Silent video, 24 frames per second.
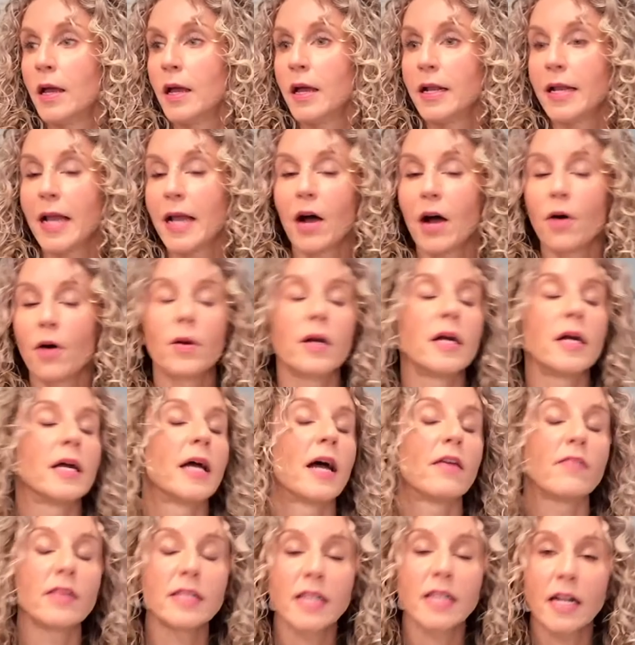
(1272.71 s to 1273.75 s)
Now,
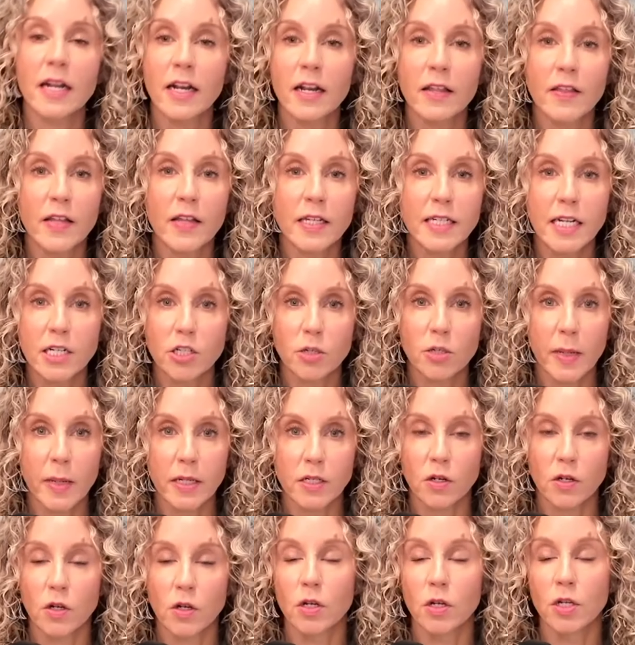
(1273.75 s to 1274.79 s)
have I done anything
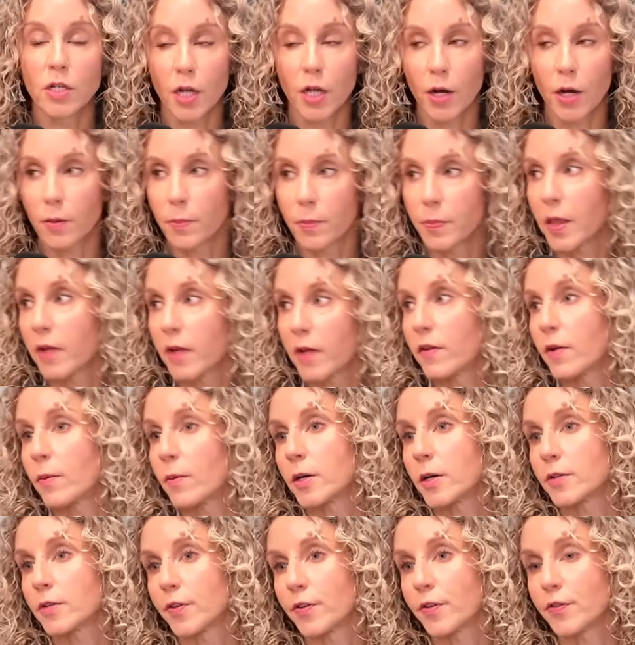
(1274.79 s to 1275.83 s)
detrimental? No. Have I
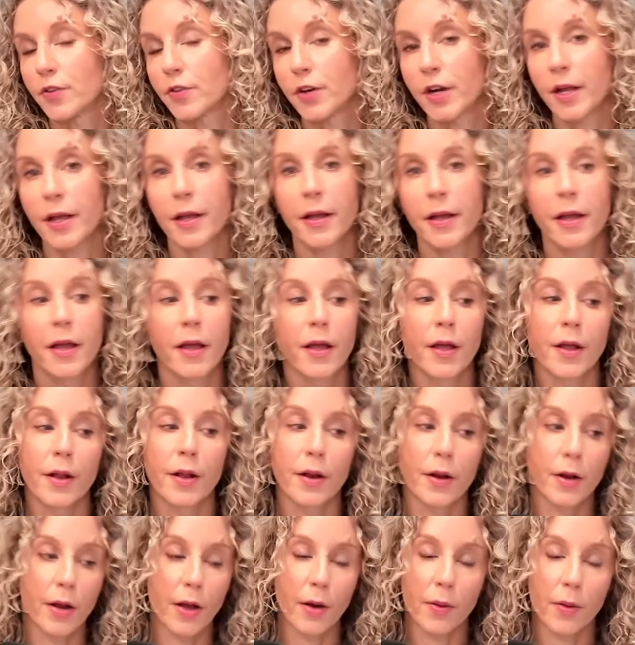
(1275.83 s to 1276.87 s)
worked for free?
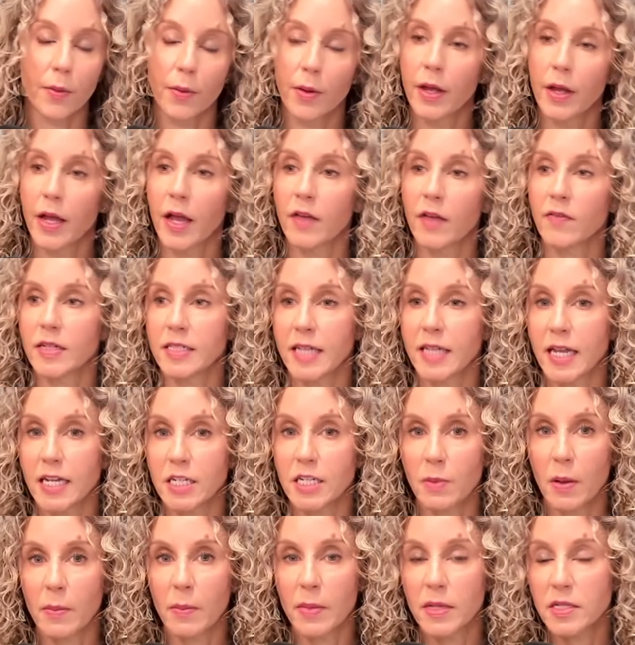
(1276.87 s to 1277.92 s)
No. Have I
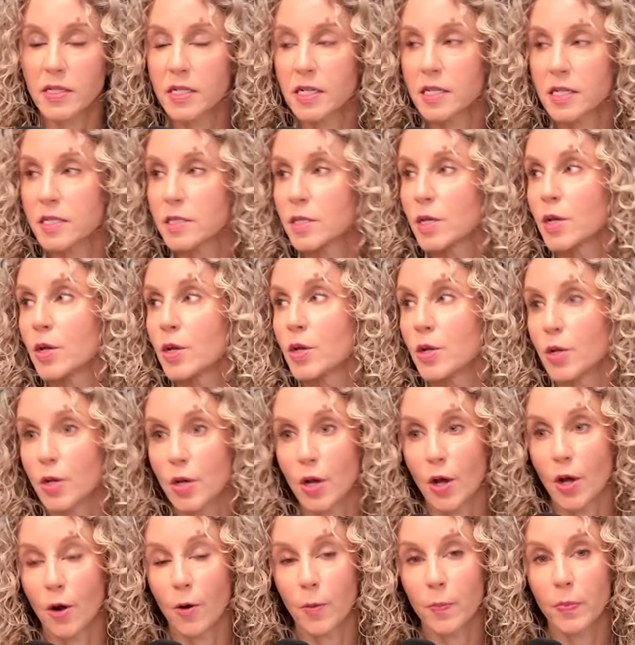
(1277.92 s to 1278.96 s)
tanked my business?
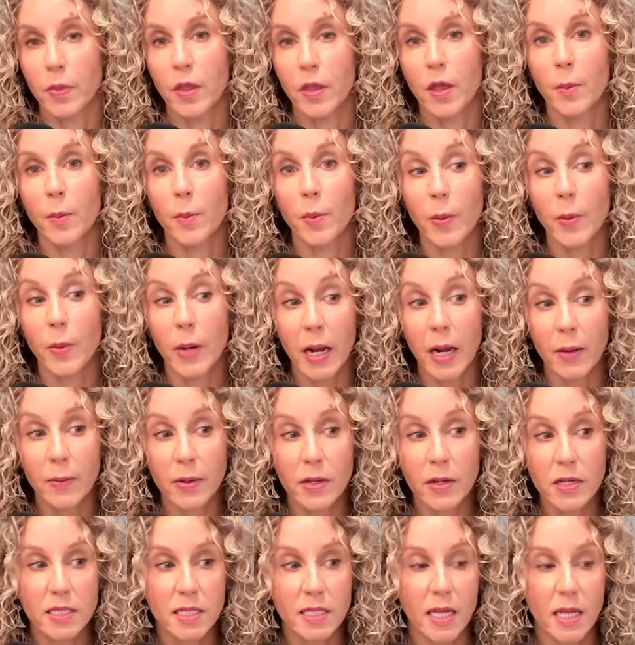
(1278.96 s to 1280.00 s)
No. What I
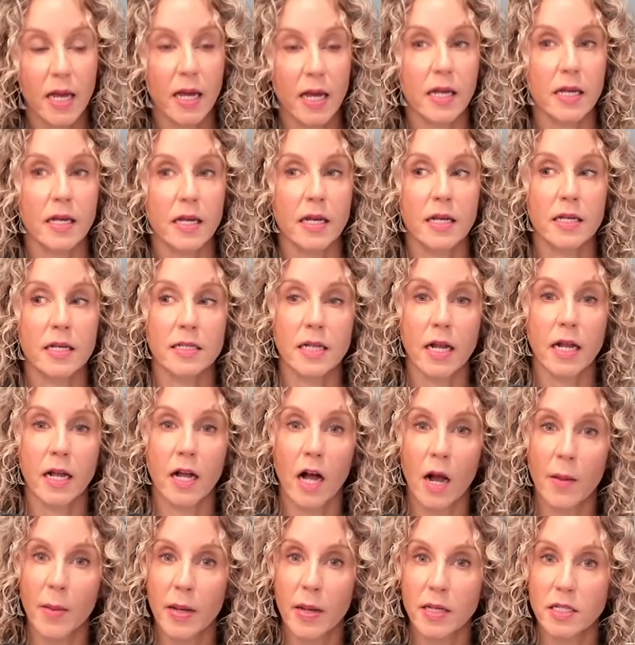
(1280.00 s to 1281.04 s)
will say is that I
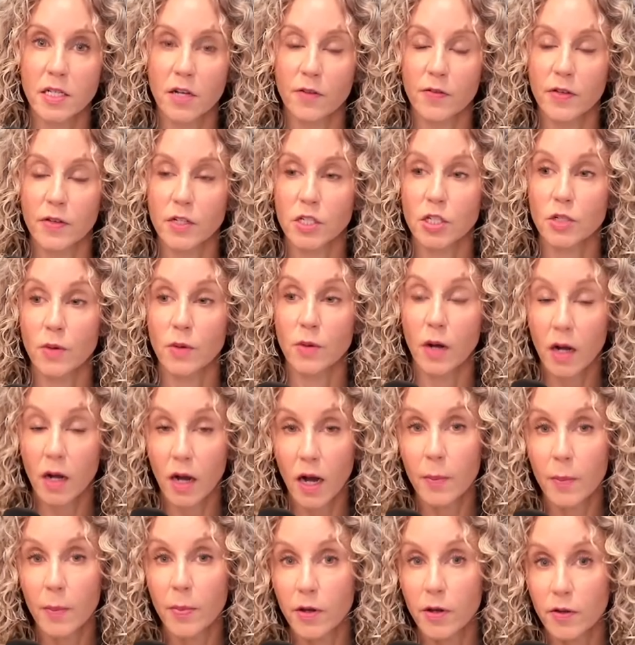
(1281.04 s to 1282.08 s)
got myself into a
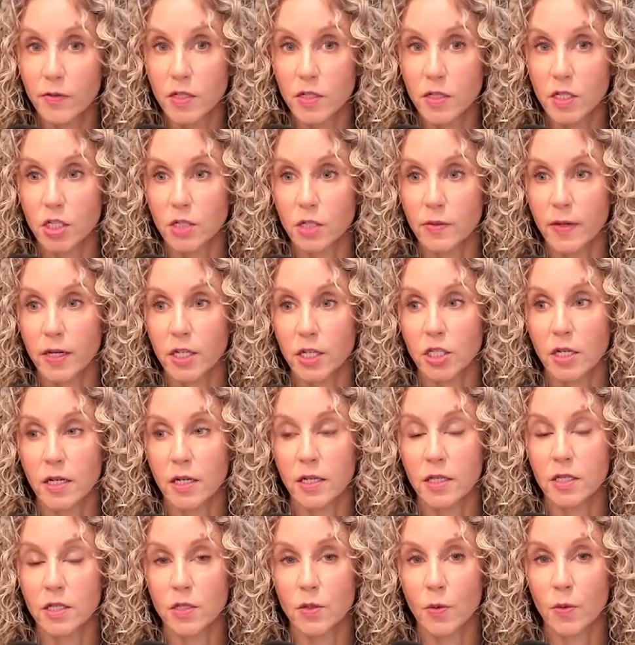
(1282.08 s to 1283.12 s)
couple of
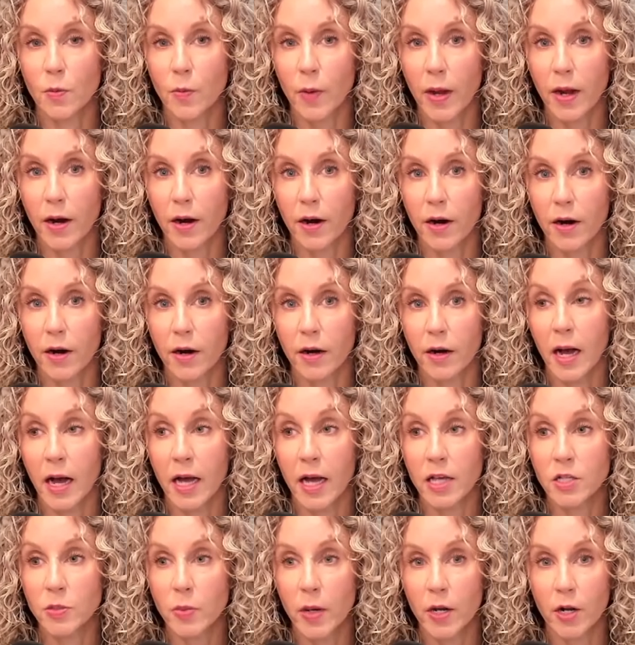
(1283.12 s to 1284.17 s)
situations where
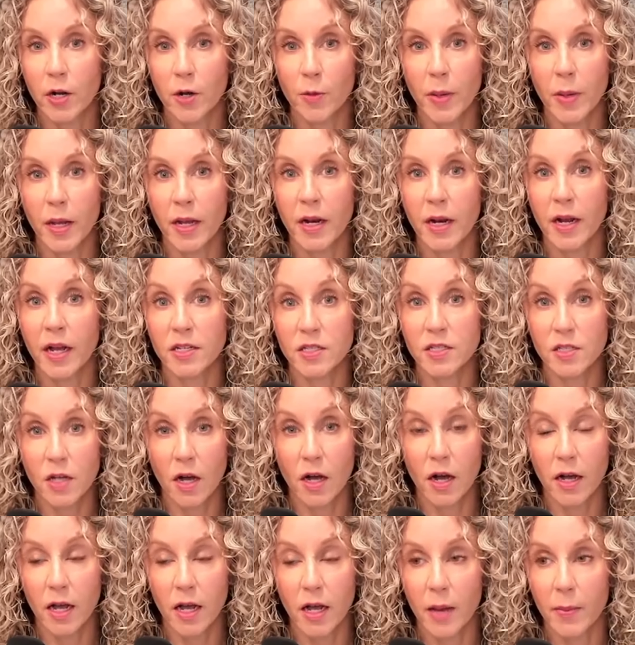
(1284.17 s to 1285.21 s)
eyes wide open, I
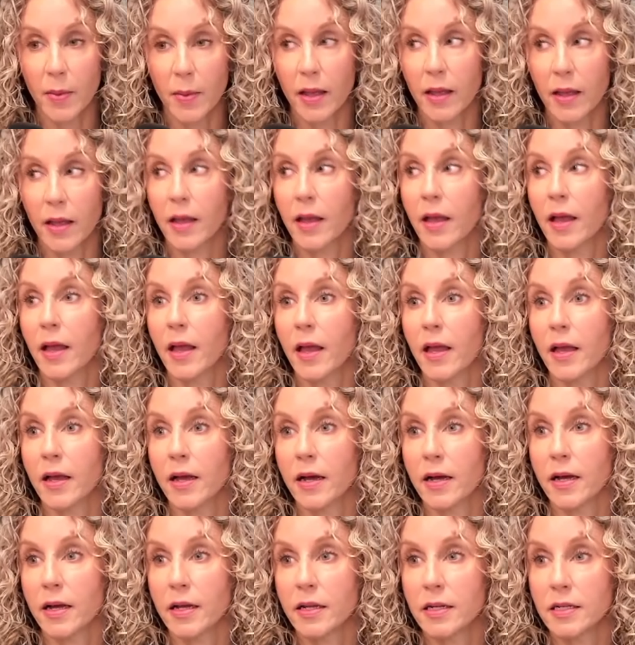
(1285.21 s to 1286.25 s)
saw it coming,
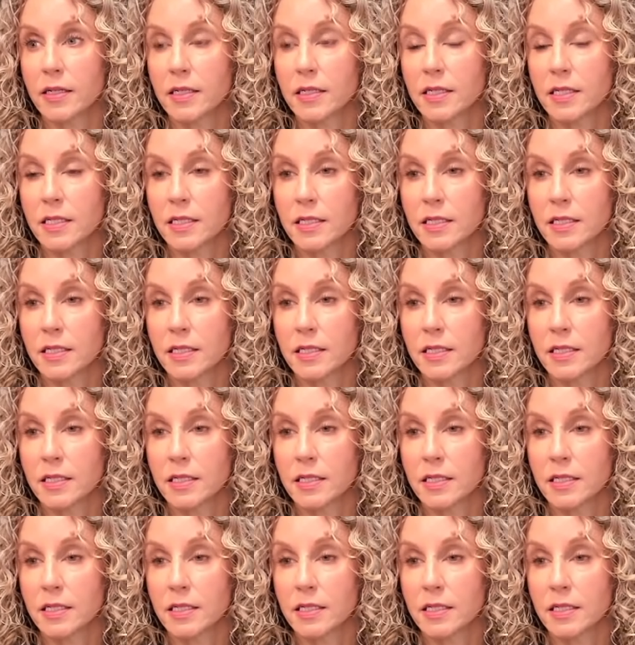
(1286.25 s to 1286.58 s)
and